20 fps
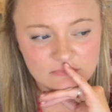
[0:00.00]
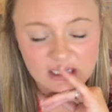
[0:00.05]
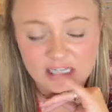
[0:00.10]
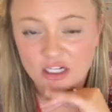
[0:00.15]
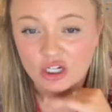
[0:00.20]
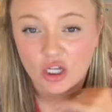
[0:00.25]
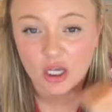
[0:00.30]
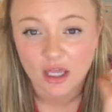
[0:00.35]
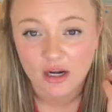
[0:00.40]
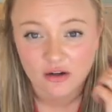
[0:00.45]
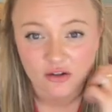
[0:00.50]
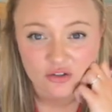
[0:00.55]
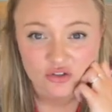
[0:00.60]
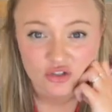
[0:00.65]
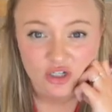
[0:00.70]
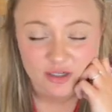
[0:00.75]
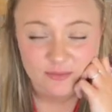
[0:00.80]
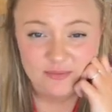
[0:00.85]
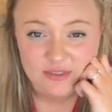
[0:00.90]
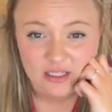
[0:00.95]
I don't know how to
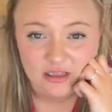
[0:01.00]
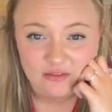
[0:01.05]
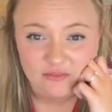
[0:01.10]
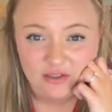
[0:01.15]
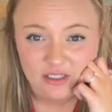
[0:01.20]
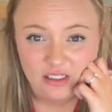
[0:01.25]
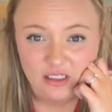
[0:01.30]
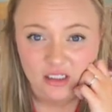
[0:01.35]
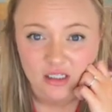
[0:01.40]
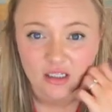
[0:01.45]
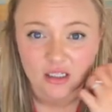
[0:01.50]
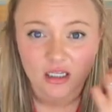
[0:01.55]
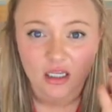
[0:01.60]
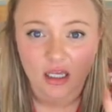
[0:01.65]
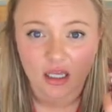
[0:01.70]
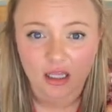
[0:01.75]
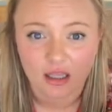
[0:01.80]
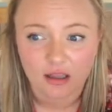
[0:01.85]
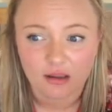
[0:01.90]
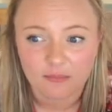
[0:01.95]
describe cellophane.
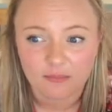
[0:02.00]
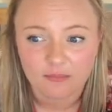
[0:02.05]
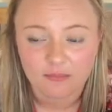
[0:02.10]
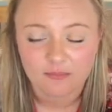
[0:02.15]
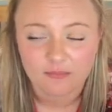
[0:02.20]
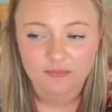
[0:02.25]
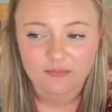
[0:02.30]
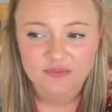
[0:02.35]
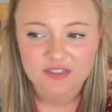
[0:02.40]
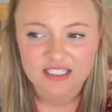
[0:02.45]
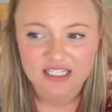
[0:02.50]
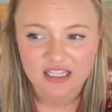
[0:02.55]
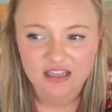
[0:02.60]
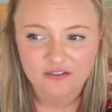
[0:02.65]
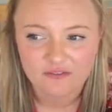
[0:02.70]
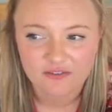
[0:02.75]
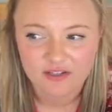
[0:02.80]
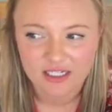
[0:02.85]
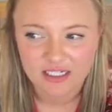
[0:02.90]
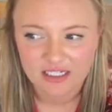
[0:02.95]

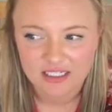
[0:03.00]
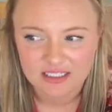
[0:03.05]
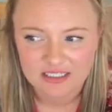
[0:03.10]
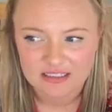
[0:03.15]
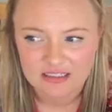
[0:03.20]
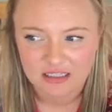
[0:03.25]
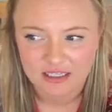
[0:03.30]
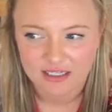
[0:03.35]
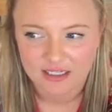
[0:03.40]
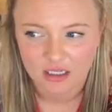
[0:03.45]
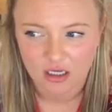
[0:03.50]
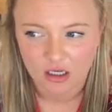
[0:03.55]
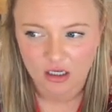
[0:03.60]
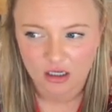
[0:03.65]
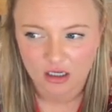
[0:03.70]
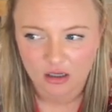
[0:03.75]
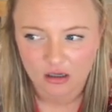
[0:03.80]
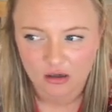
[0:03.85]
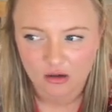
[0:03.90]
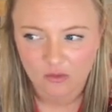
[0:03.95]
Cellophane is like
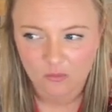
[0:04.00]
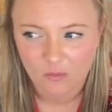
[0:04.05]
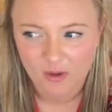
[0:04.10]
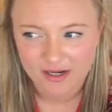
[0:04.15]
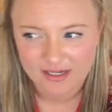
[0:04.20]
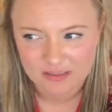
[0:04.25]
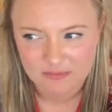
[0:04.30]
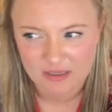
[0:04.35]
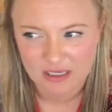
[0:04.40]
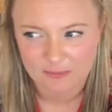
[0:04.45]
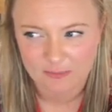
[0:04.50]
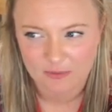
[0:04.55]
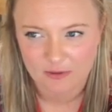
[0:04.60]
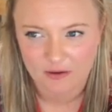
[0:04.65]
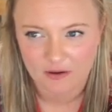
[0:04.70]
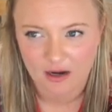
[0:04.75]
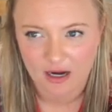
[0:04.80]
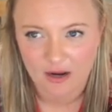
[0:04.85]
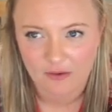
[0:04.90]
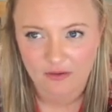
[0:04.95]
wax
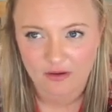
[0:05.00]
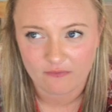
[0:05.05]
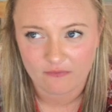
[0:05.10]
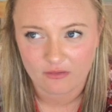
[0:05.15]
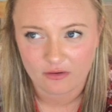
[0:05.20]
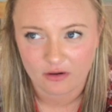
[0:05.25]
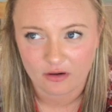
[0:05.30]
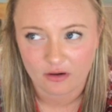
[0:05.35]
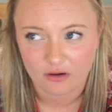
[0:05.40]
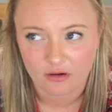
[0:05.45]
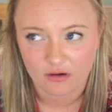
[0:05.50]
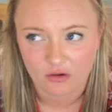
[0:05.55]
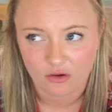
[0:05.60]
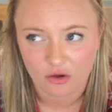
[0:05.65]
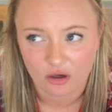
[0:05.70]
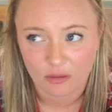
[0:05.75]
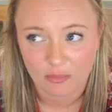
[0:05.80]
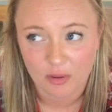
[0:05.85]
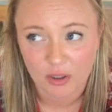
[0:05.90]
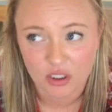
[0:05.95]
paper, however,
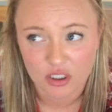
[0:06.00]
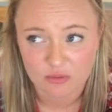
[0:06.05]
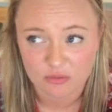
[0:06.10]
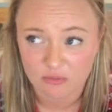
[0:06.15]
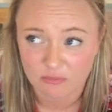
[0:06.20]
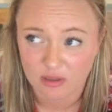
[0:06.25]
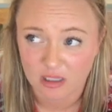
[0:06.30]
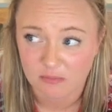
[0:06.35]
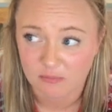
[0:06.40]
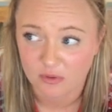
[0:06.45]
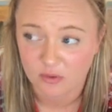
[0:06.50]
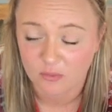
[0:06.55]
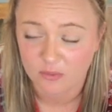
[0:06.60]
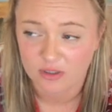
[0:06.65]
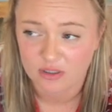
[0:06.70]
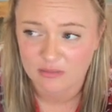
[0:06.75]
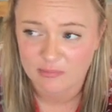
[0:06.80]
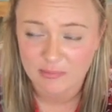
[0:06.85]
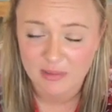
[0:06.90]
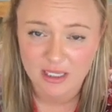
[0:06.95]
or a parchment paper
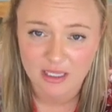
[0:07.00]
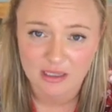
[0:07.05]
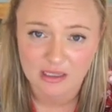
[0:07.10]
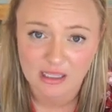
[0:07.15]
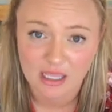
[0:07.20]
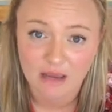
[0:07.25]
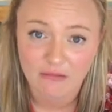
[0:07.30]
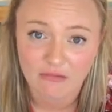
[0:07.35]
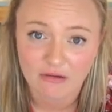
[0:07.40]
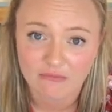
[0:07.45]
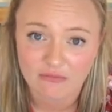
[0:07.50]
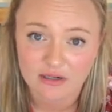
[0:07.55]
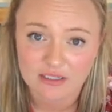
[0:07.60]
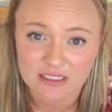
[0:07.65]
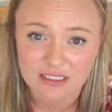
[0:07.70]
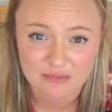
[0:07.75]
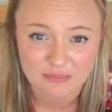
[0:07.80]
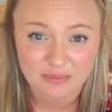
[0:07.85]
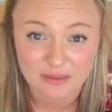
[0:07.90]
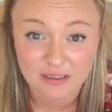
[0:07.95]
when you bake, however,
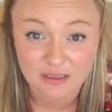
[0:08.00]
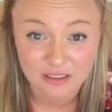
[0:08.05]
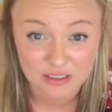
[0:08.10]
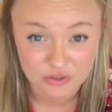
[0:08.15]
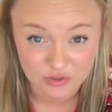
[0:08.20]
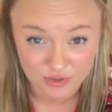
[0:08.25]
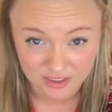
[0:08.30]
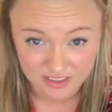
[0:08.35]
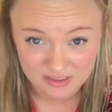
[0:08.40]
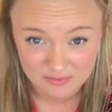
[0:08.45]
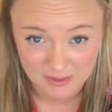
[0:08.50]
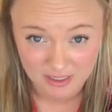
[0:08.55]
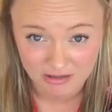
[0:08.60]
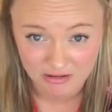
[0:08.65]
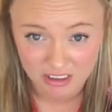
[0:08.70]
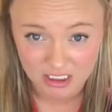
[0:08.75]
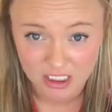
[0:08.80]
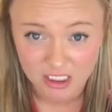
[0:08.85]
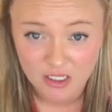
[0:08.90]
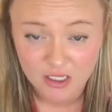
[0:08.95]
it's completely
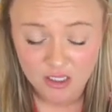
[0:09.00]
transparent.